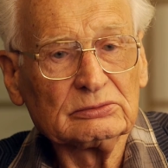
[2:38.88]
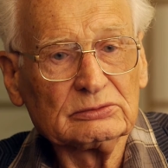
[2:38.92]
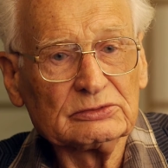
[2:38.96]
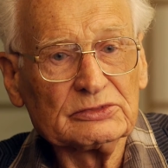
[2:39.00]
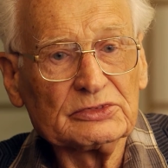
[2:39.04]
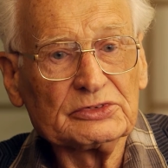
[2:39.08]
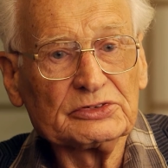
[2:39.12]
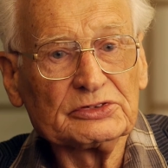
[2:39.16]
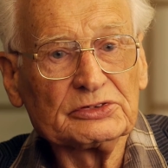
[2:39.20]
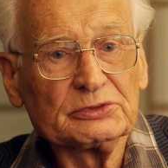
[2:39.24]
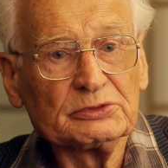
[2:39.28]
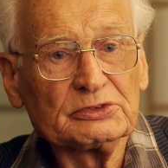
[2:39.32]

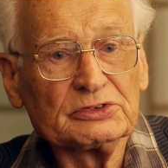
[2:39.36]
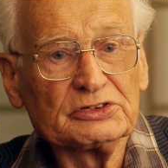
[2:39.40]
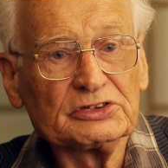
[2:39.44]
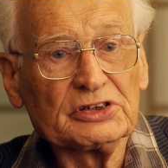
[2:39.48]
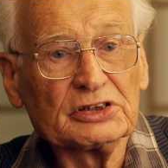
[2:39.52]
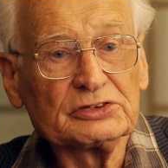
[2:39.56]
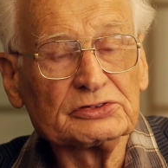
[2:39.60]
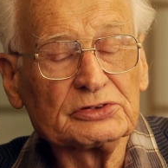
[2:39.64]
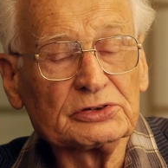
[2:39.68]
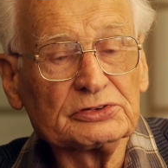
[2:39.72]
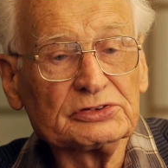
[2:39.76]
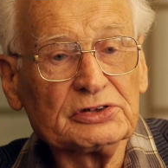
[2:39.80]

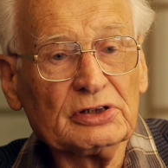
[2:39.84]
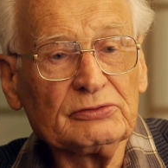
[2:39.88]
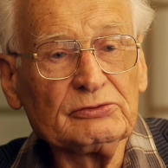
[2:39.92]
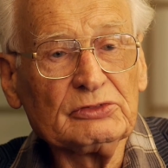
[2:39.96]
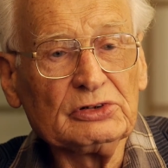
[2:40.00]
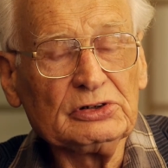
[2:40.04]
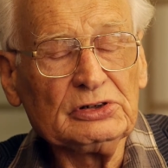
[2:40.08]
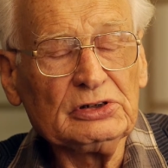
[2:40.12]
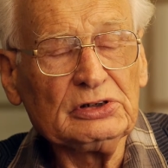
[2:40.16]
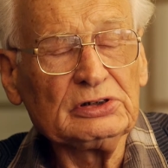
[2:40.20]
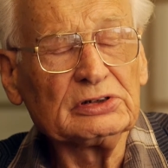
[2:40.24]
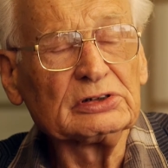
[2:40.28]
6 or
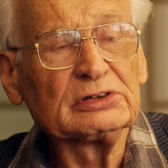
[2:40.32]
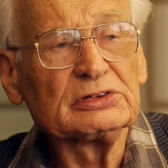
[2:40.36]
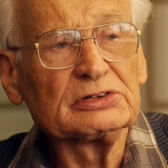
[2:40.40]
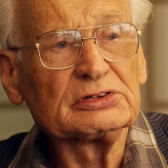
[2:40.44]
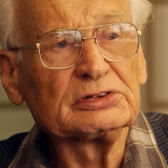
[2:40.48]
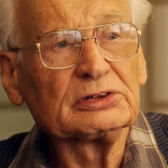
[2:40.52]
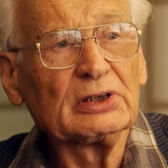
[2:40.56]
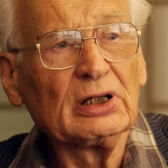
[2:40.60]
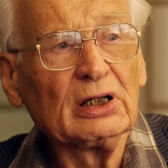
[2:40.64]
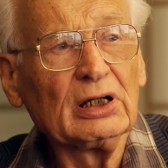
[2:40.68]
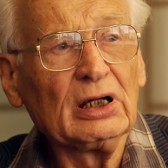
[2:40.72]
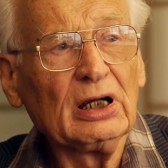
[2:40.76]
7
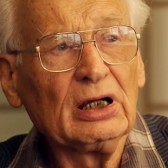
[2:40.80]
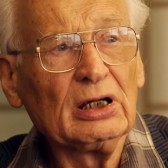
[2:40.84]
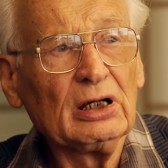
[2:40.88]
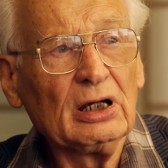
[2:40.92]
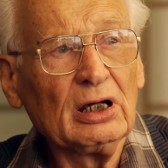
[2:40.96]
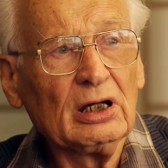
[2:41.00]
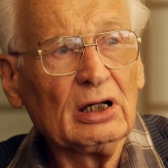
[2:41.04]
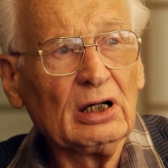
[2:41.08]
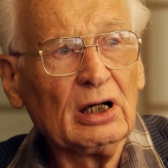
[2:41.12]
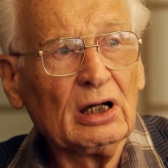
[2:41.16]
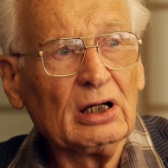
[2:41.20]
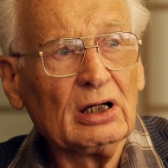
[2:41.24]
years.
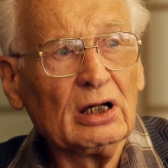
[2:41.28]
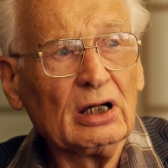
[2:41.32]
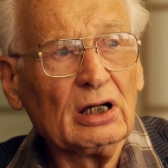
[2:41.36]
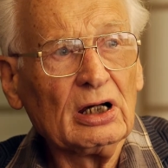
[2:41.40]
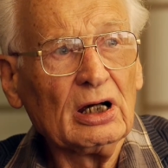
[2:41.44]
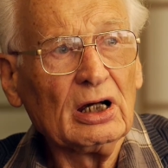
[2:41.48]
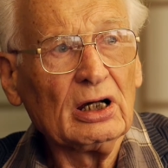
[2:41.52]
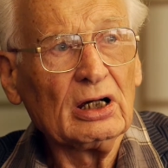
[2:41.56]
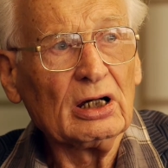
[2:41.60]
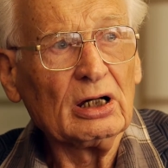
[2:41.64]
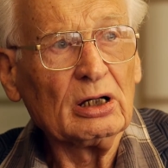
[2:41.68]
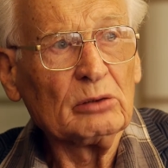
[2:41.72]

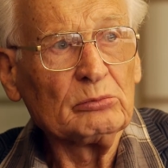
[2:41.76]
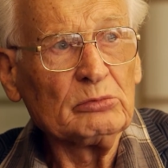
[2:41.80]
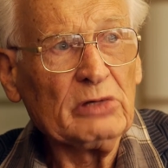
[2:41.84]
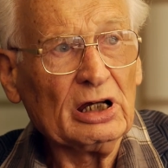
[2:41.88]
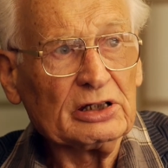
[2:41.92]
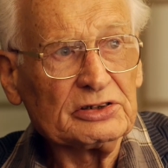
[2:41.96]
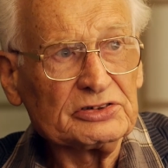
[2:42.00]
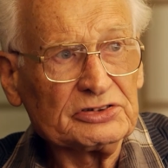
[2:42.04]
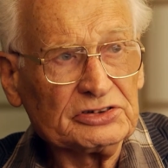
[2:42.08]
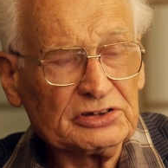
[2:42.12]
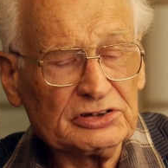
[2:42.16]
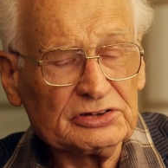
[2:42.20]

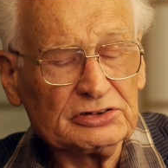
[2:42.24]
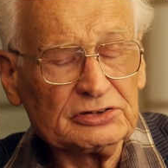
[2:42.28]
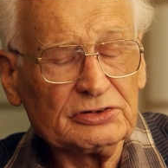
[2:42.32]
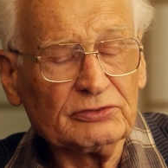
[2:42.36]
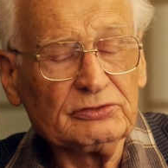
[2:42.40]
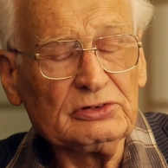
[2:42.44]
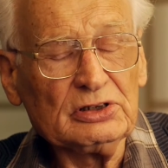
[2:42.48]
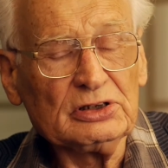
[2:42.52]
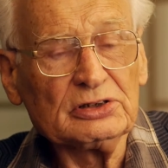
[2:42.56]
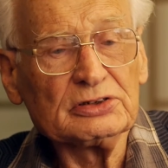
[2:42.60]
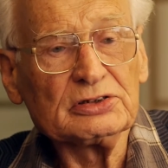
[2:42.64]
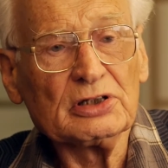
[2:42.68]
About 6
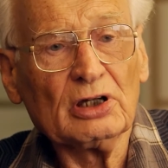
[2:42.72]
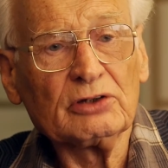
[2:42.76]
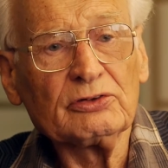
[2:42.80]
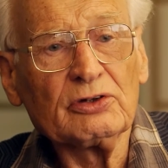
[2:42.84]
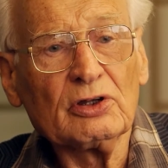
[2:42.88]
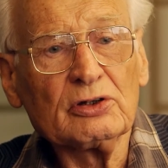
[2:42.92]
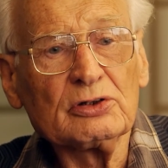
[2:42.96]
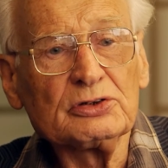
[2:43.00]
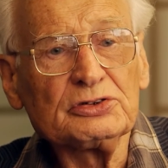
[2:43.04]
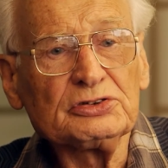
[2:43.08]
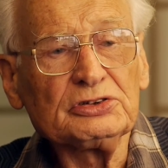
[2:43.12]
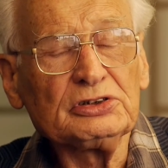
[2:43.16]
of
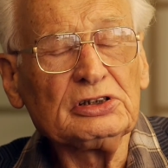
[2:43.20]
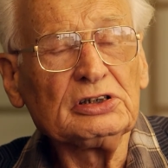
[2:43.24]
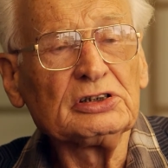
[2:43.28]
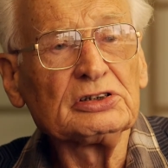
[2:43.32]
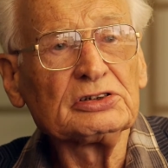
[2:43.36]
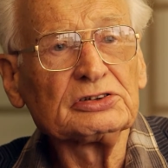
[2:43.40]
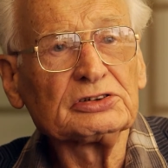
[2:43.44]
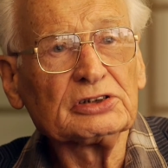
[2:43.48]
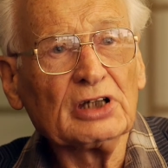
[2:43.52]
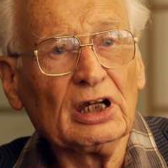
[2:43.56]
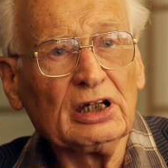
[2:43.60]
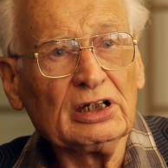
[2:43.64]
those
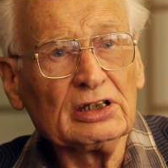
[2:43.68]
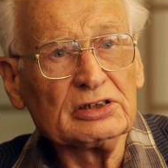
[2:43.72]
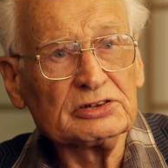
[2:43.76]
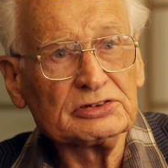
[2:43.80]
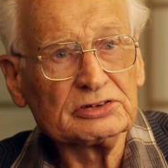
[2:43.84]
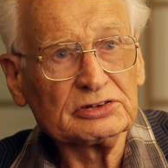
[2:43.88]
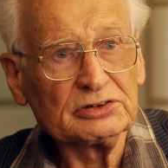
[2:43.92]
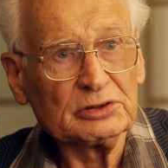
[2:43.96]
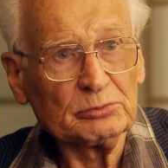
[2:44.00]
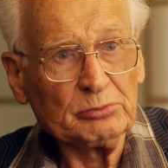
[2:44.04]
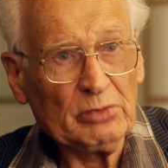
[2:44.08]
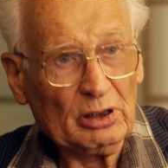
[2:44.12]
years
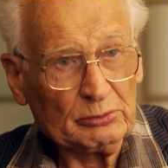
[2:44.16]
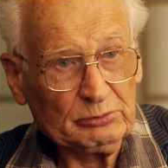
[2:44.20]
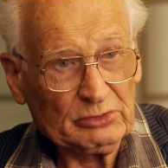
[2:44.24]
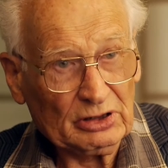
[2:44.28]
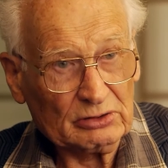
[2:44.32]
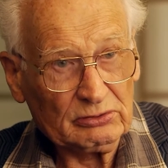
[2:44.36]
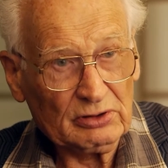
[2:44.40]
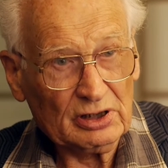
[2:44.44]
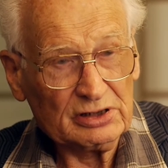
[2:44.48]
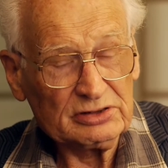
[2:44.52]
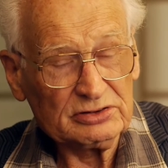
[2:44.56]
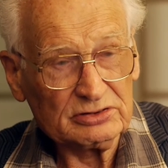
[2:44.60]
as the
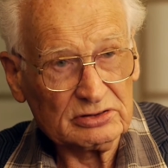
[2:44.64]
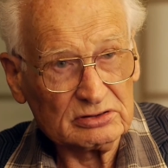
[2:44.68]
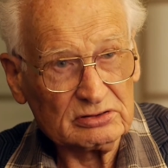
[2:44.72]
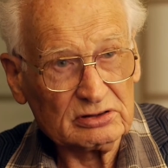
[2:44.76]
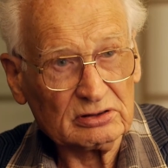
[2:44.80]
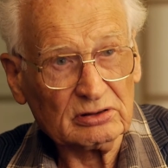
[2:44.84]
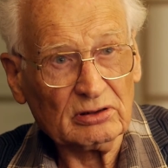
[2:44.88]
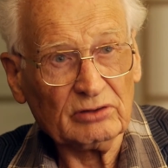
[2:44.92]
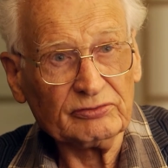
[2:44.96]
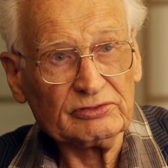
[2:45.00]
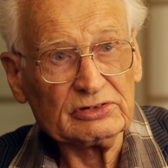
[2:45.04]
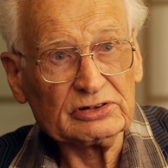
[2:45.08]
Public Relations
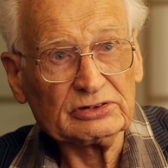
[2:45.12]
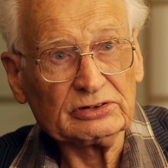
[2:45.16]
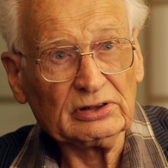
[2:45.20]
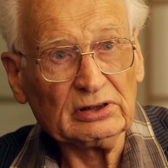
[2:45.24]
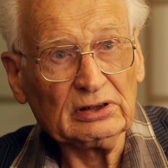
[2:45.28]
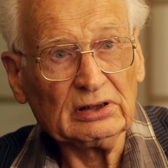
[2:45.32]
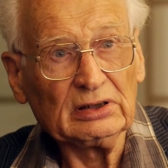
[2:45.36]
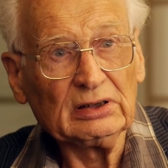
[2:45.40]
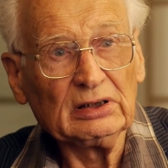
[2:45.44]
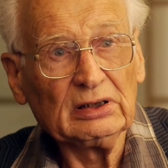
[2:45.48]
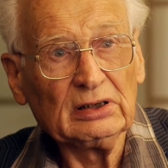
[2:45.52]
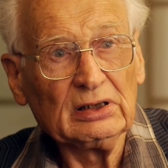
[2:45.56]

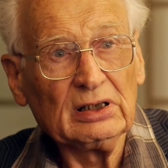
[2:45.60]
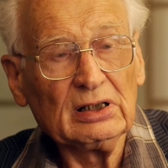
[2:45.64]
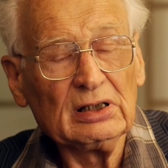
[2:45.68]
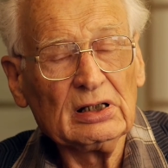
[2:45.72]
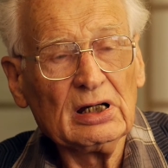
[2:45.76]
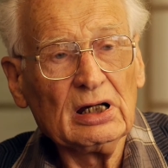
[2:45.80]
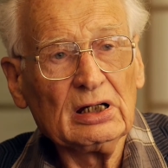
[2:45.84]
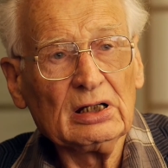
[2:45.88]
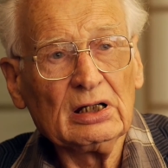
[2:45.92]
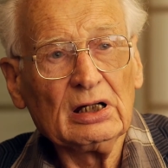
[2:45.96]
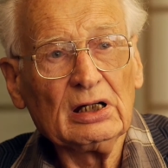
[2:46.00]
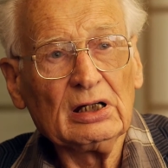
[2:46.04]
Officer.
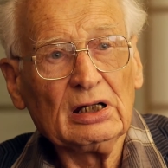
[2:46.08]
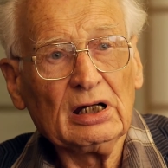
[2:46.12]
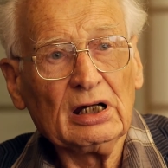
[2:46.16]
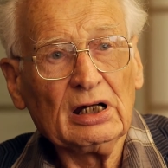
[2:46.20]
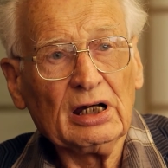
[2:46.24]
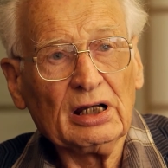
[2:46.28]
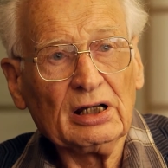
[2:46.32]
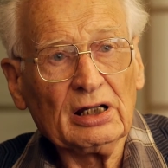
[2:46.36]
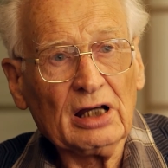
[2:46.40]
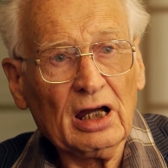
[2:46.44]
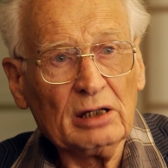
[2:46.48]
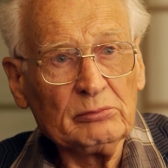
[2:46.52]

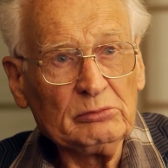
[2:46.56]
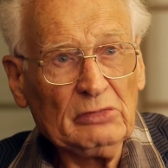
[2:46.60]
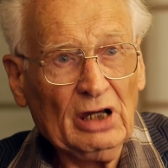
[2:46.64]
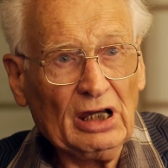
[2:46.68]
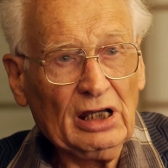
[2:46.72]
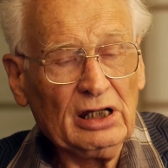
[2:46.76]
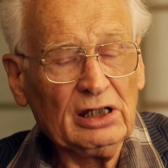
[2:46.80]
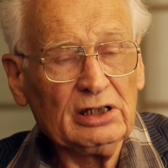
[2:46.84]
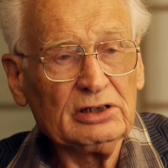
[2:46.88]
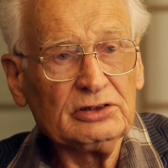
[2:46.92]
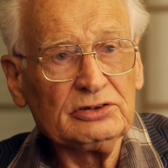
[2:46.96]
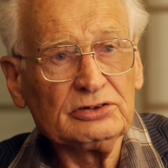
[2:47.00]
And I
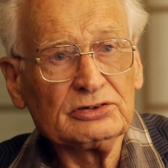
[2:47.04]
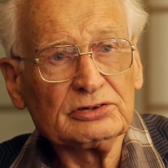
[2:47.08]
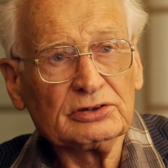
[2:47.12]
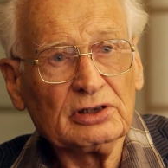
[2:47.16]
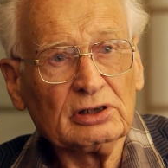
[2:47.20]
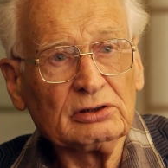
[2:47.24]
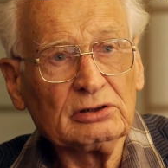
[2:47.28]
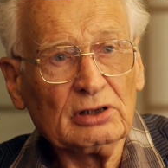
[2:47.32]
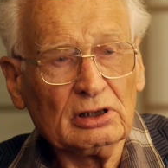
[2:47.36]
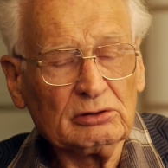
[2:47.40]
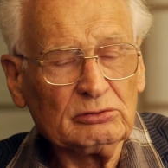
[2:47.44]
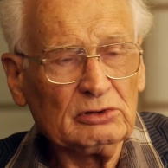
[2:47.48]
managed,
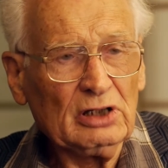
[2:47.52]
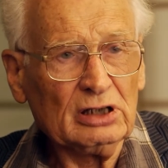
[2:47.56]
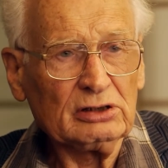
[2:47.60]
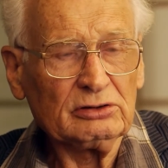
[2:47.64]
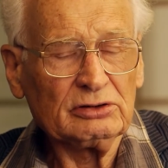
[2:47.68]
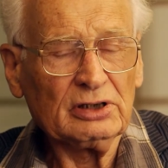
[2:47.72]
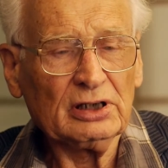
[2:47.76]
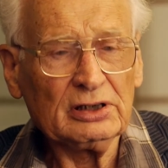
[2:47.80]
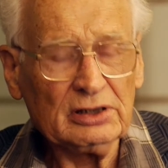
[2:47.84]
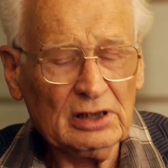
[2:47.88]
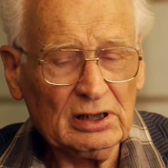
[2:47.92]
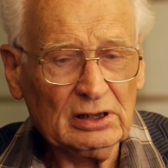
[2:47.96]

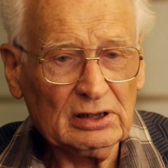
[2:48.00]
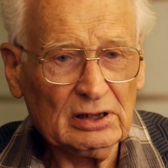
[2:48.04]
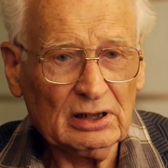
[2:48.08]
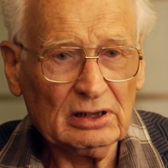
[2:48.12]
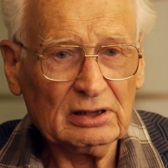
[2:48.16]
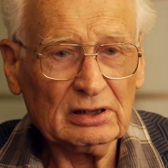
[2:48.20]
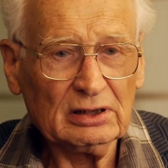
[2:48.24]
they